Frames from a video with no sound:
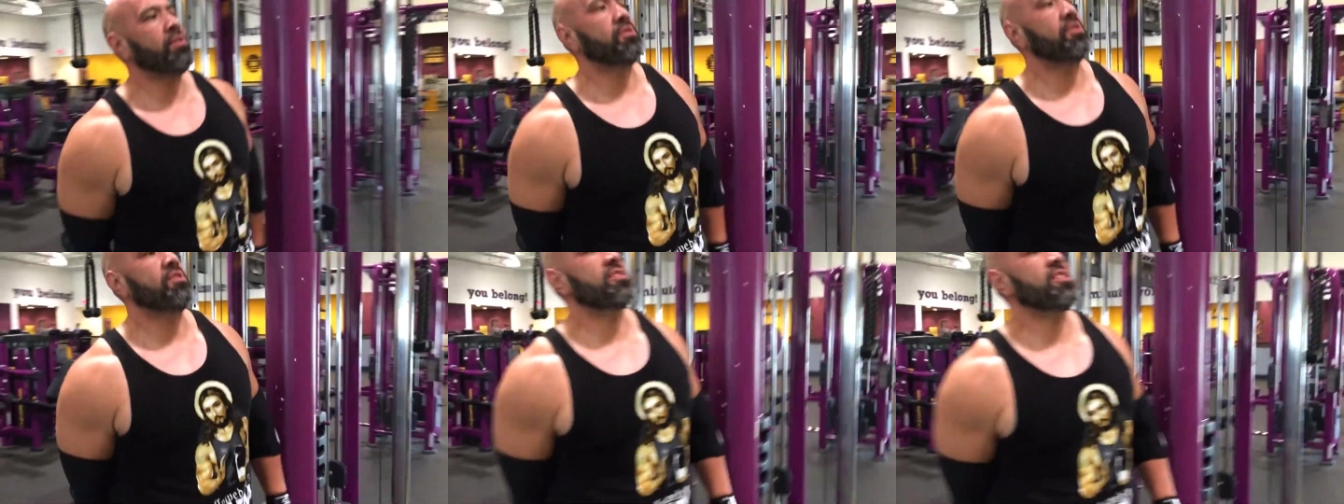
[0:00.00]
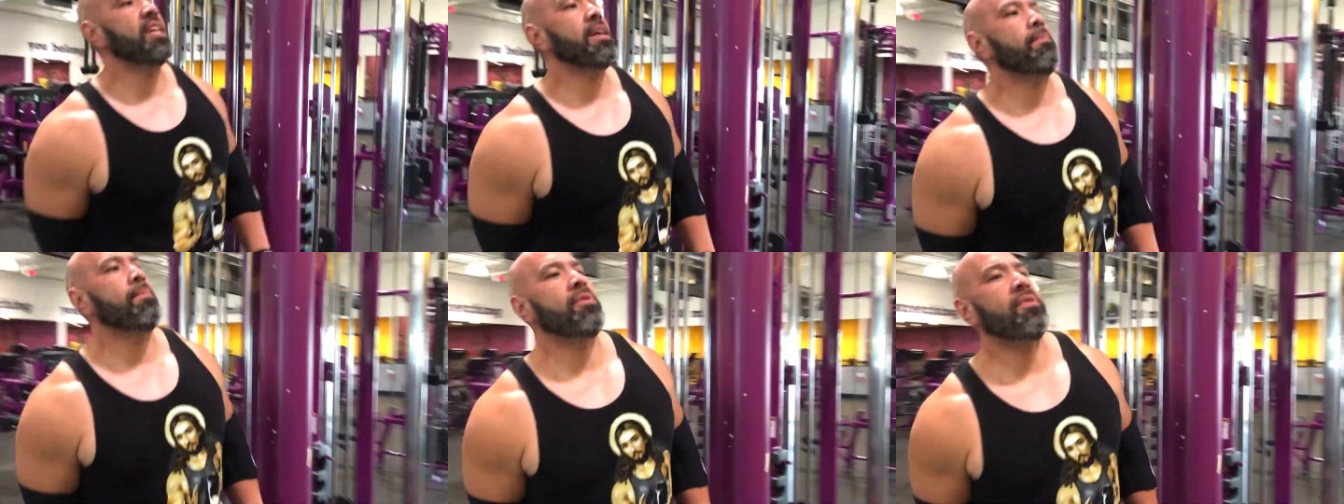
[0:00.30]
to do the
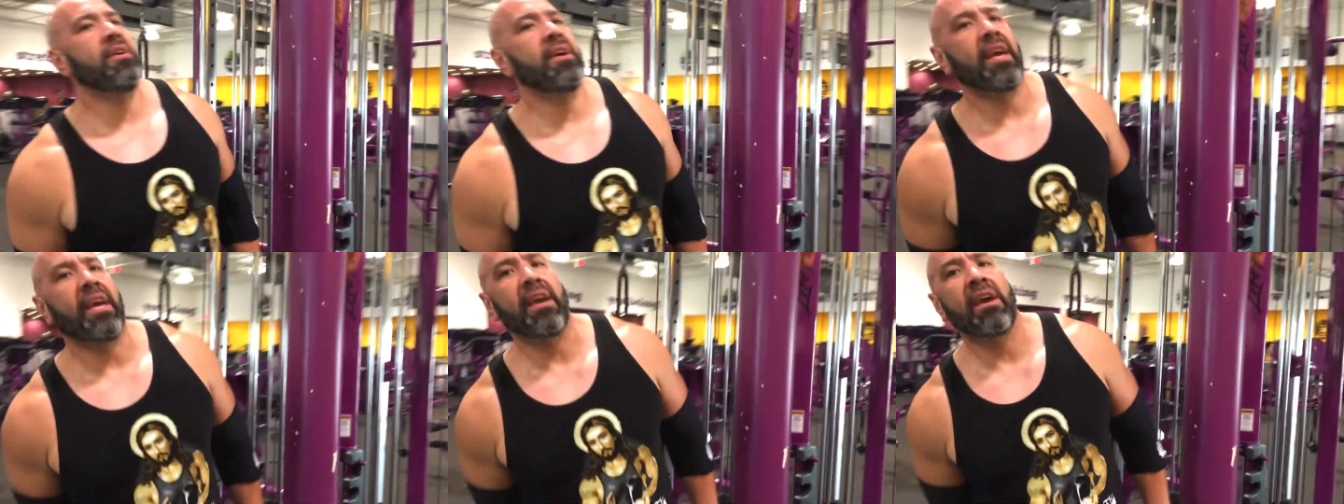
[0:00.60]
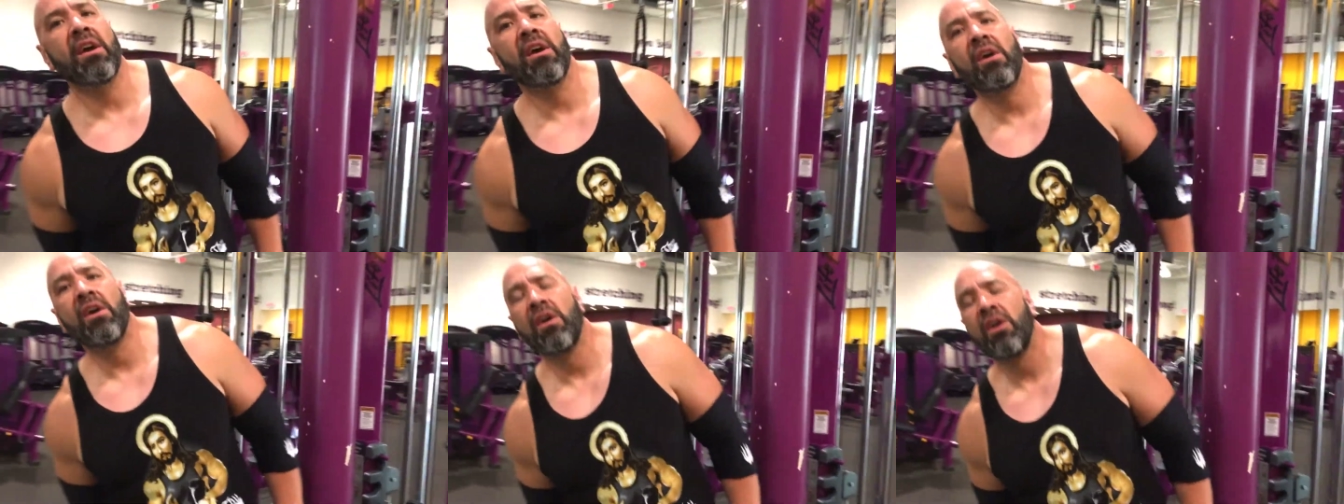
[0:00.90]
same thing,
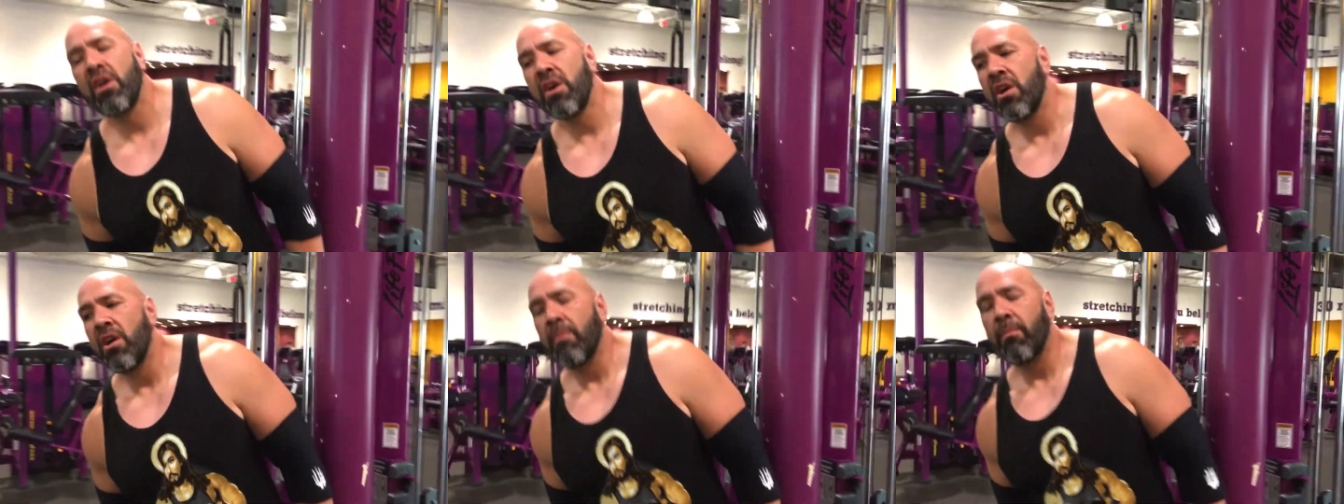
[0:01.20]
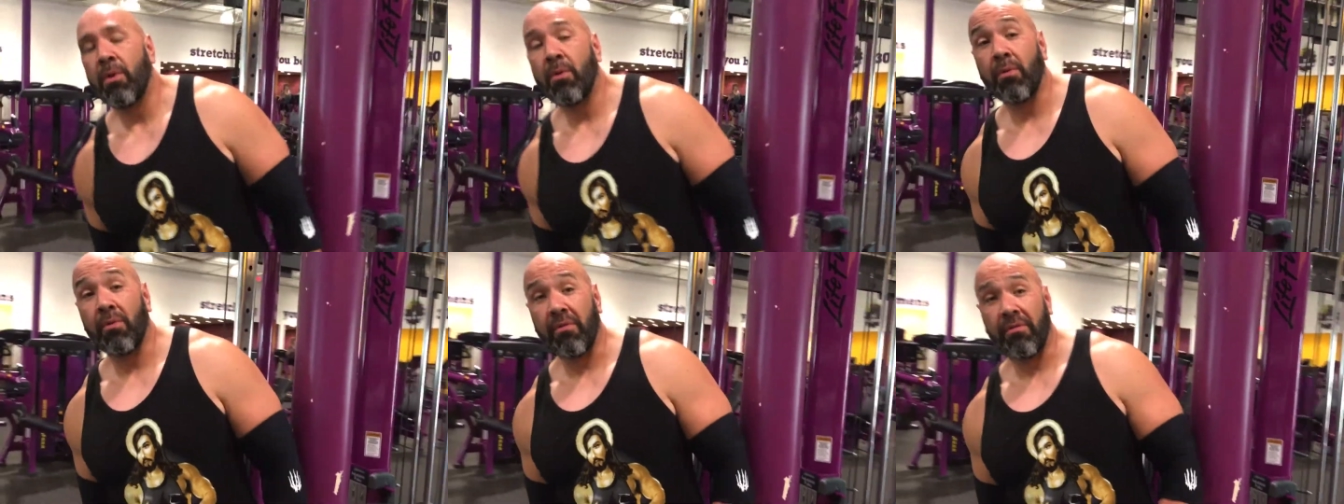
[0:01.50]

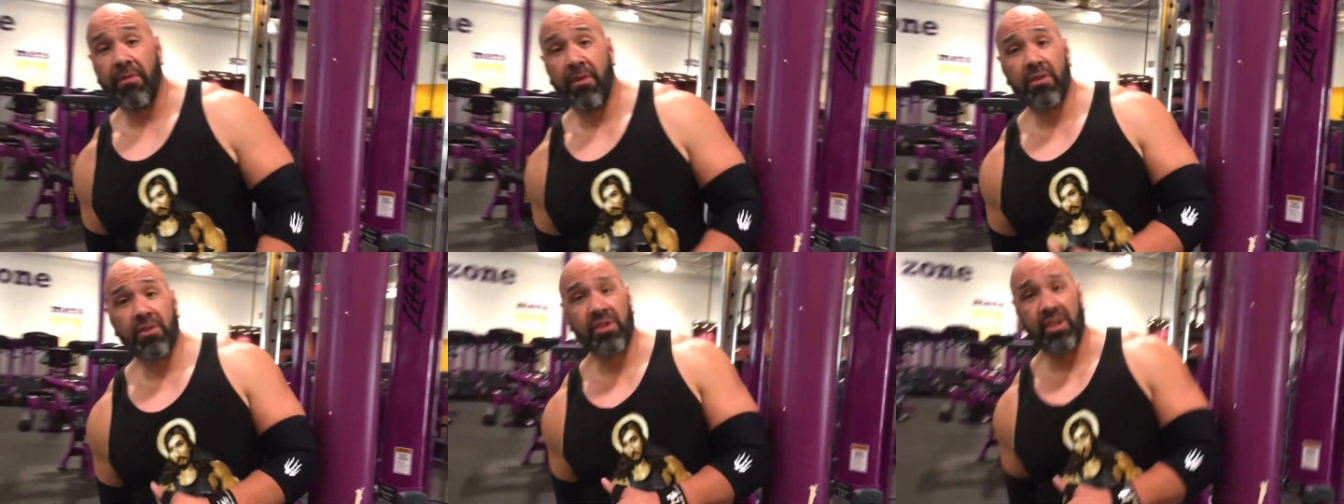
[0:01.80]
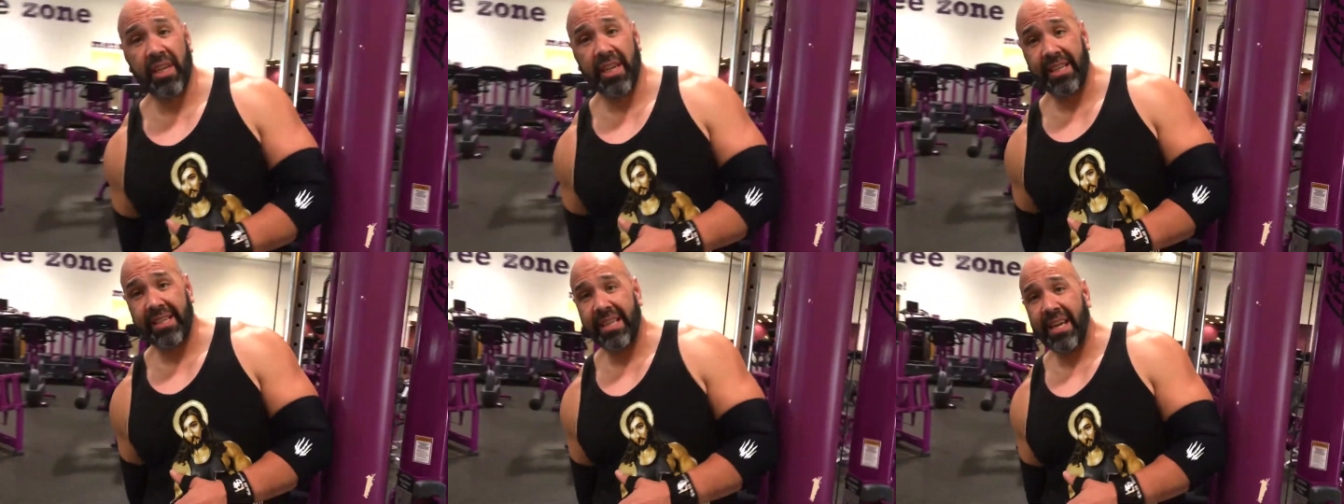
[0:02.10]
but we're
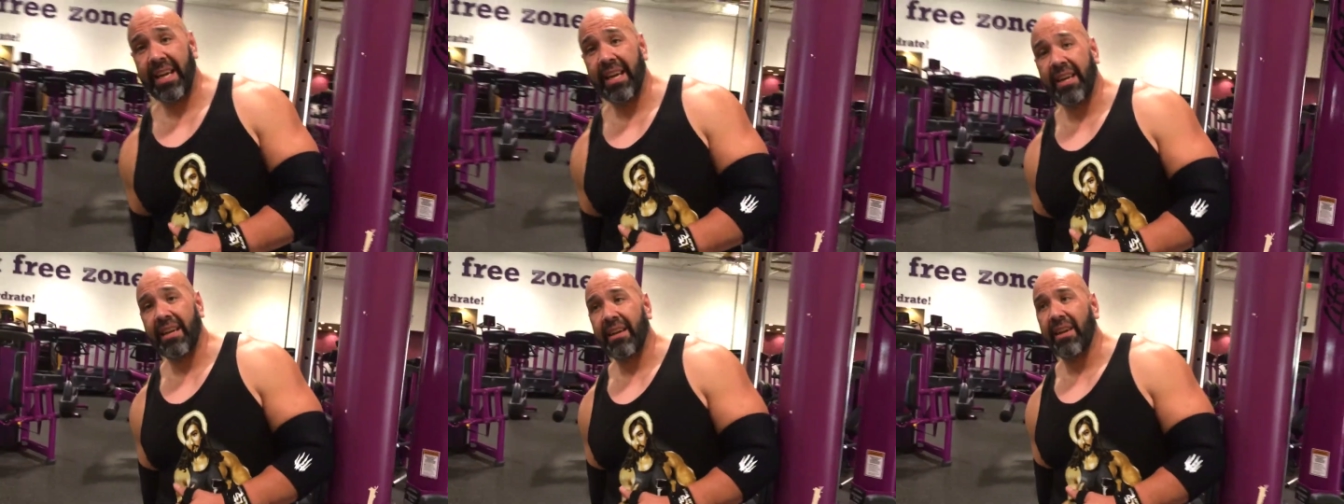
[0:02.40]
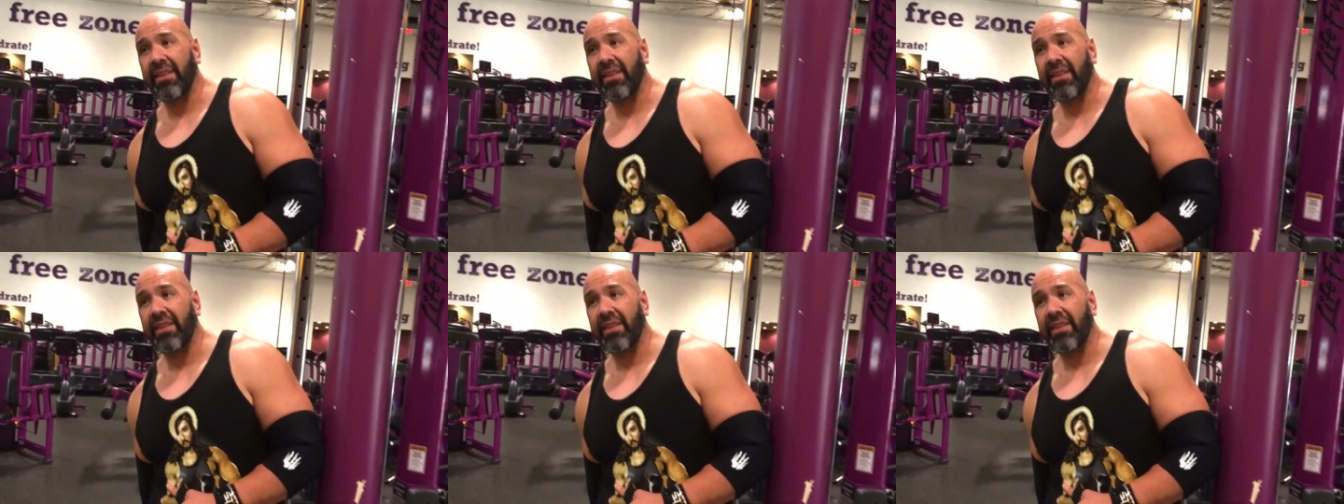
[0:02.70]
reversing it to hit